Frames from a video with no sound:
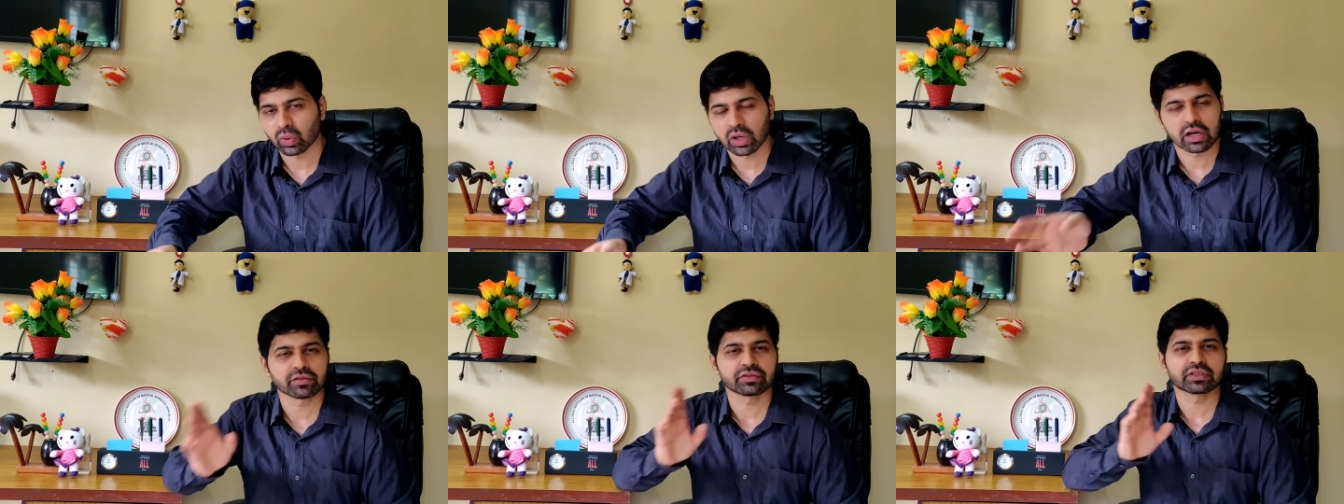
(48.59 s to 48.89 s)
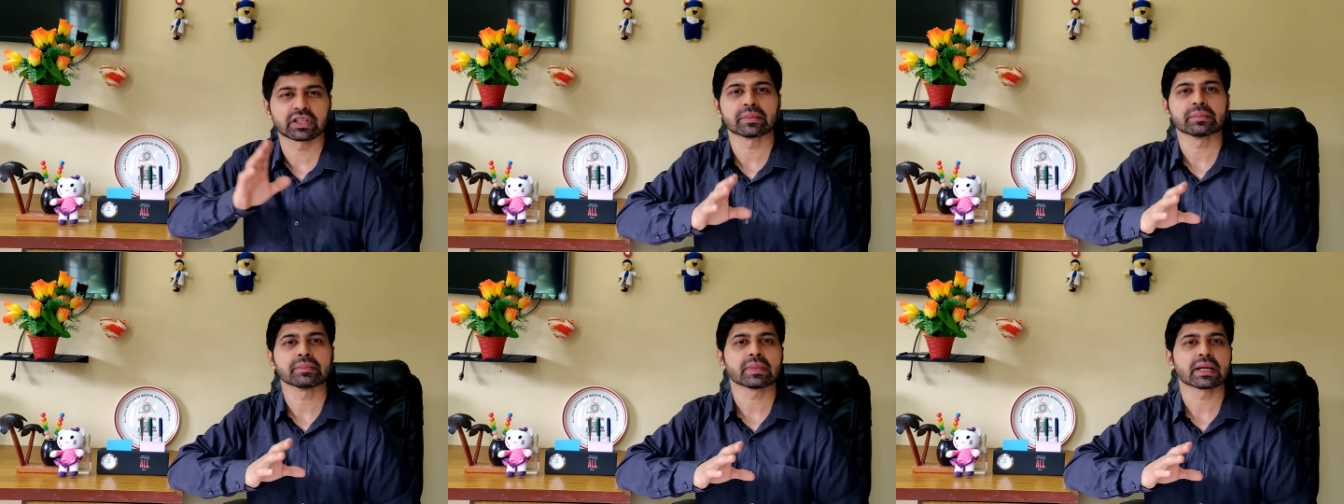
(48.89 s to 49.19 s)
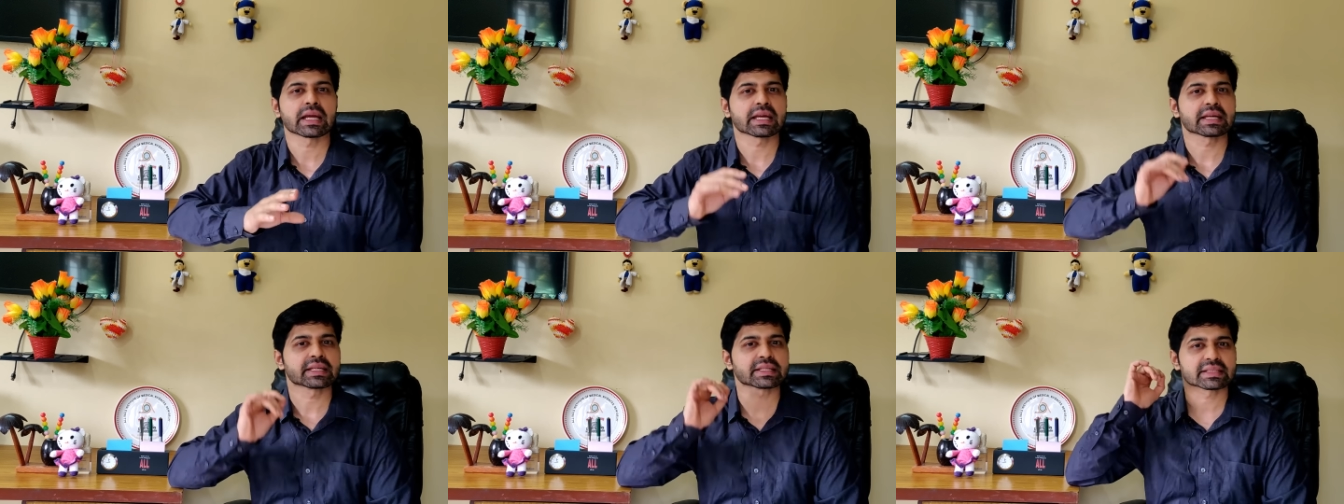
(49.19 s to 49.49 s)
One of them
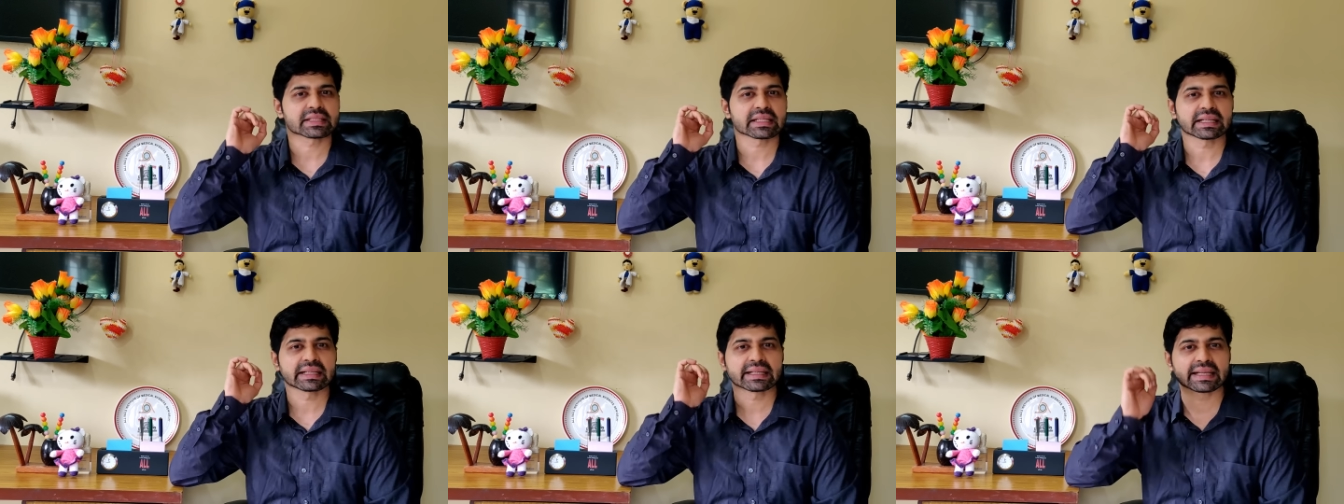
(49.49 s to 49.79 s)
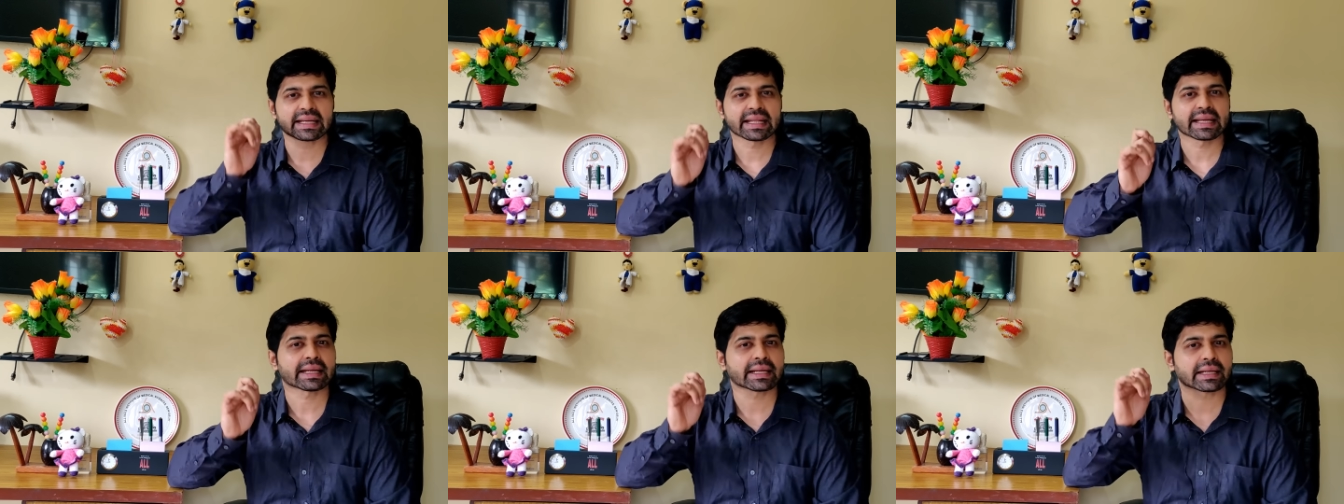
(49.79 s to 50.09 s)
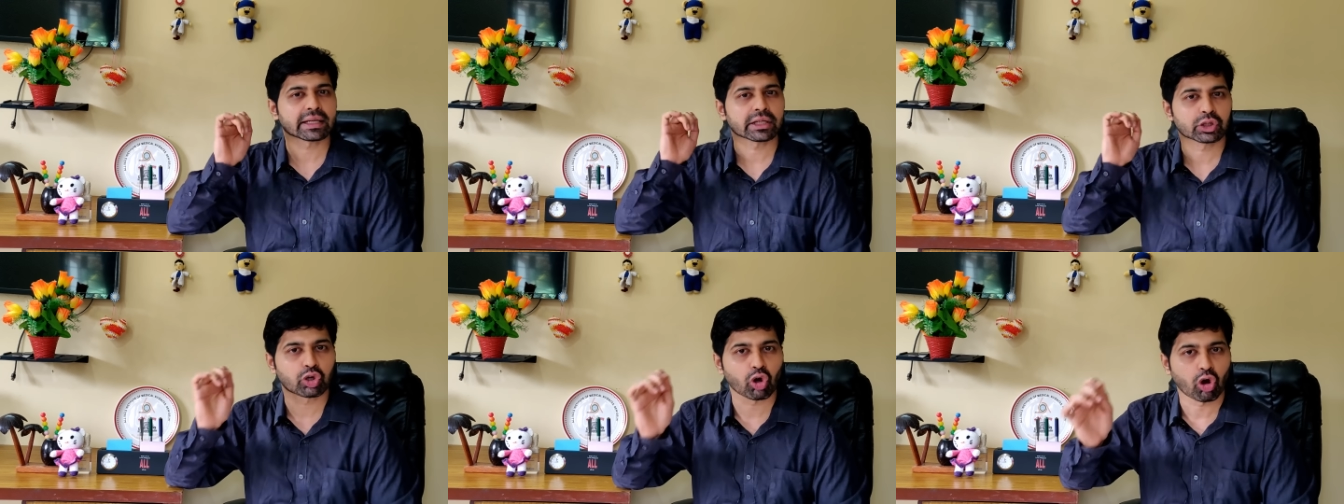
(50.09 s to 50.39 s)
is tic
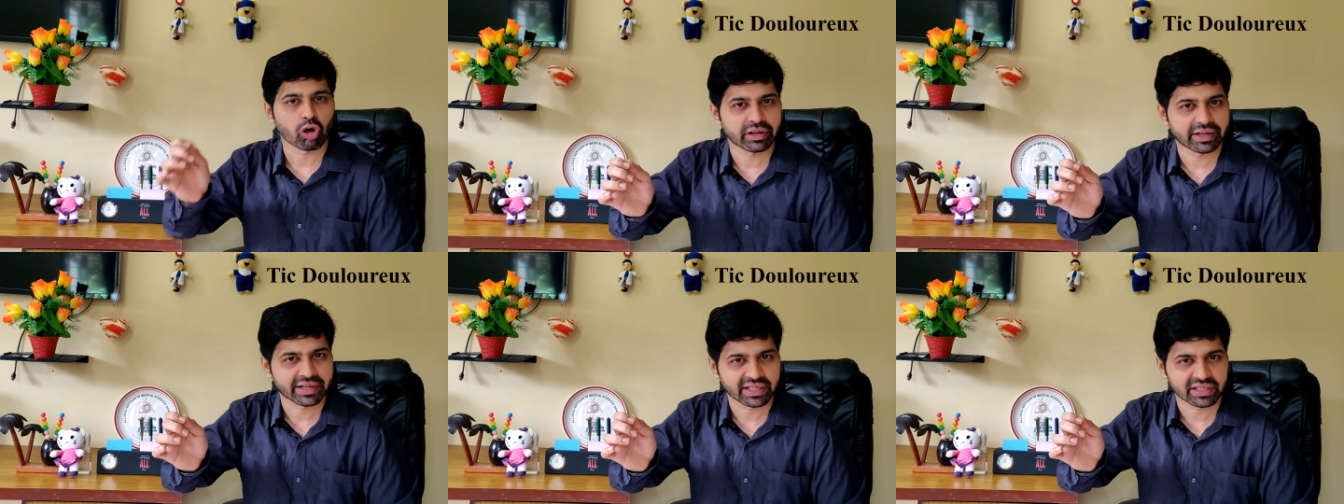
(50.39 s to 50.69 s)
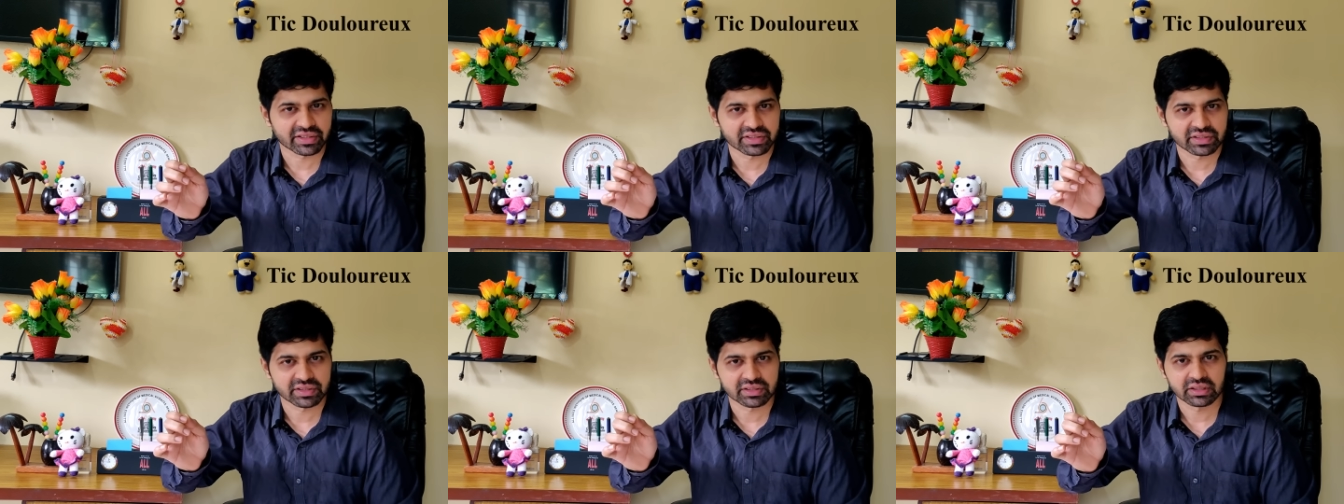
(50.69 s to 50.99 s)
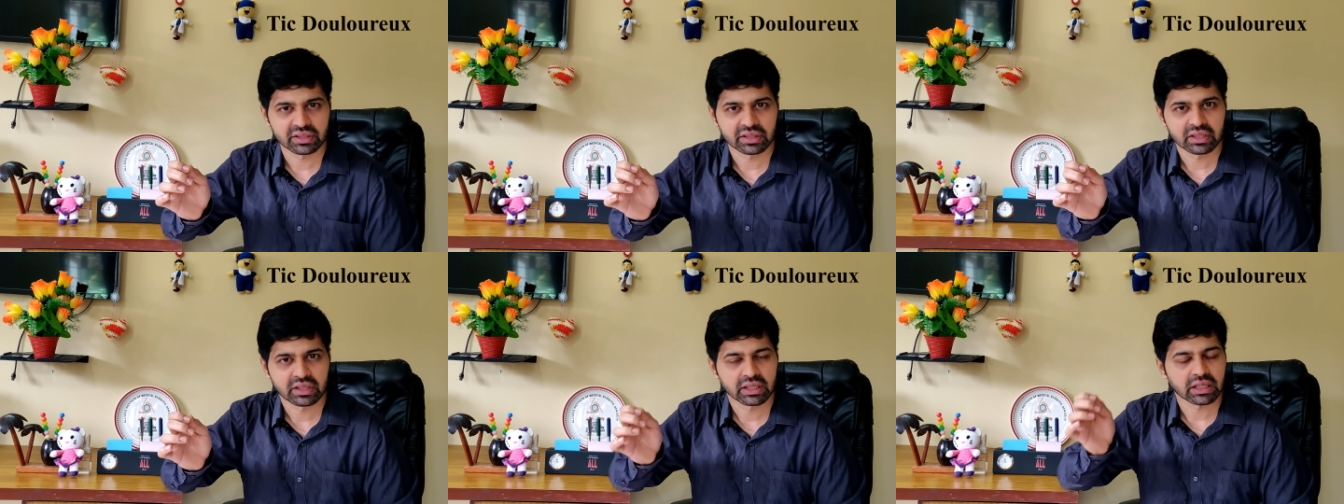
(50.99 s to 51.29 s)
douloureux.
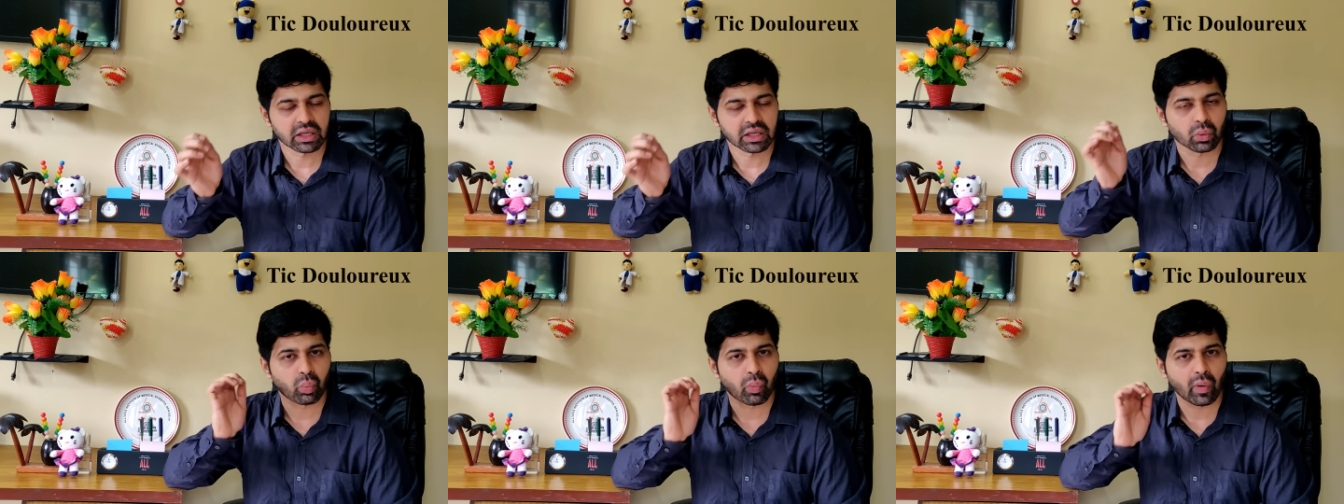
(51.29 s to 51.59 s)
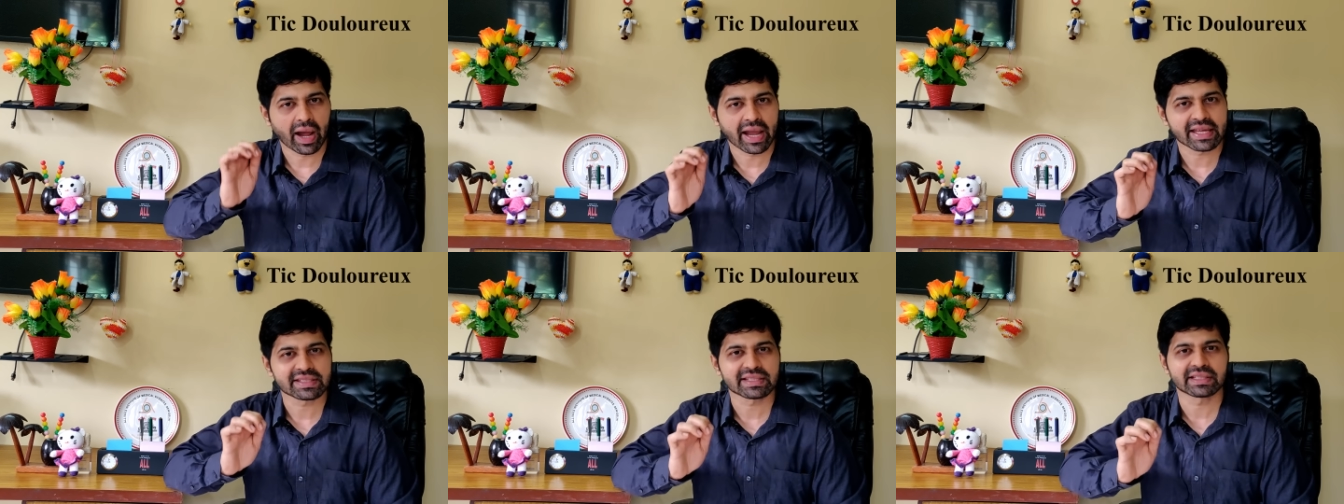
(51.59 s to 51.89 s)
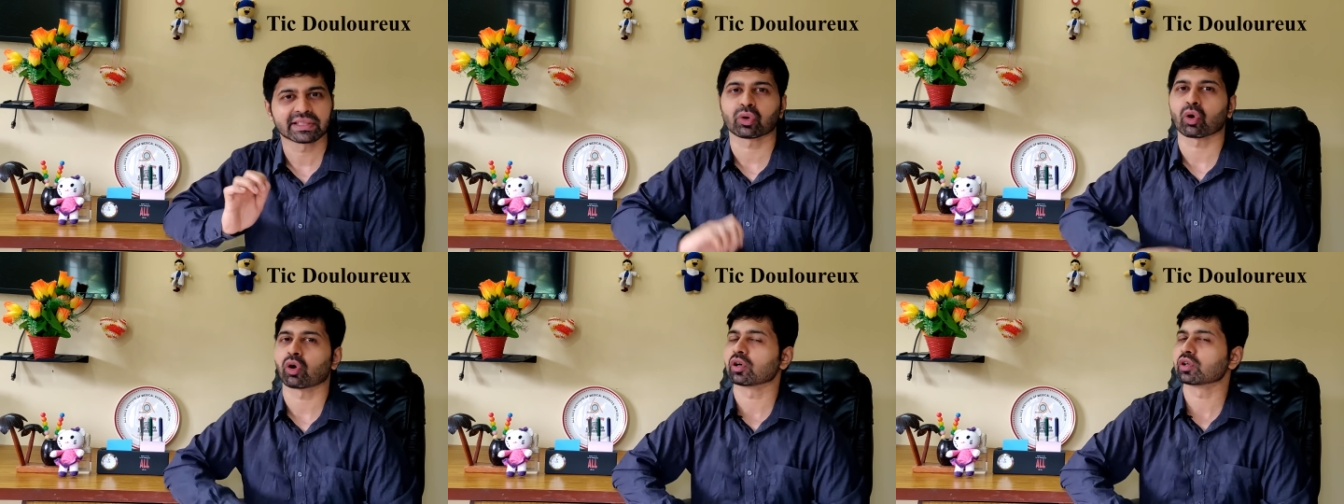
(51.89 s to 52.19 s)
Now, why is
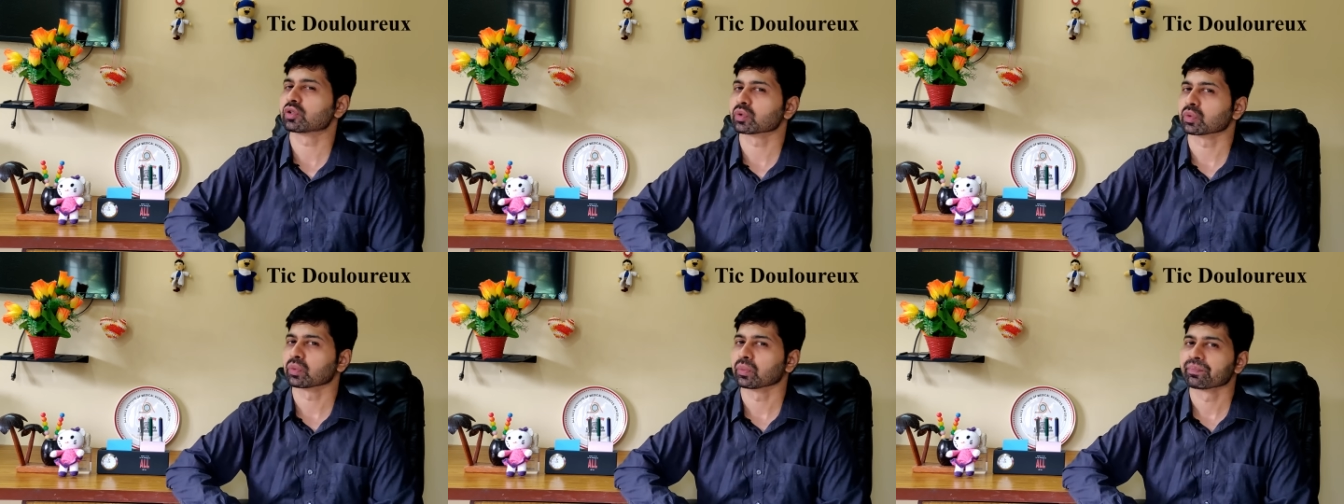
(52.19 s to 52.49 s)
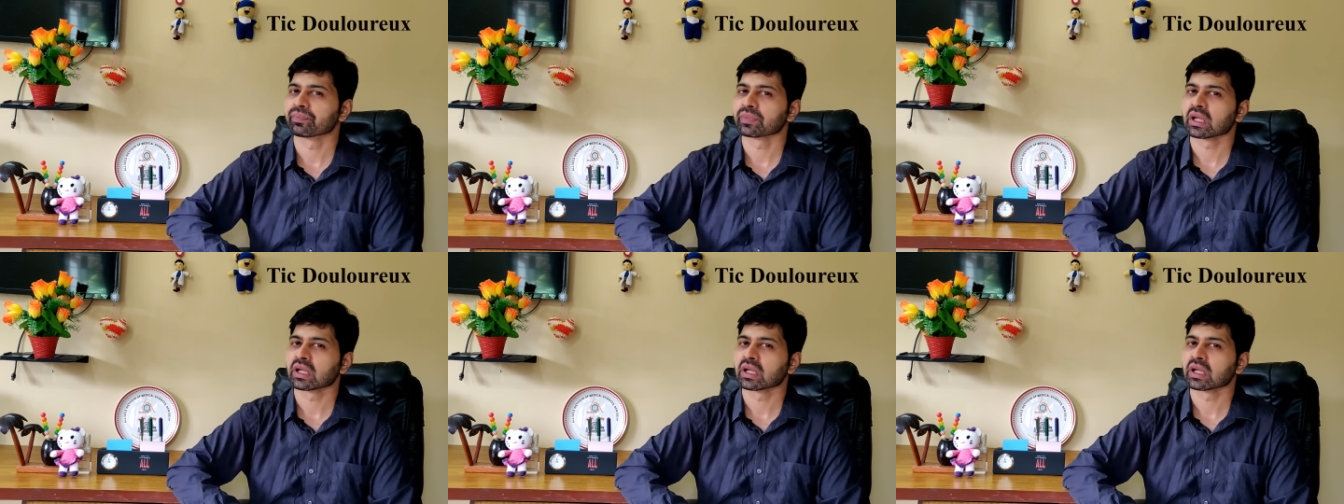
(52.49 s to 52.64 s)
it called so?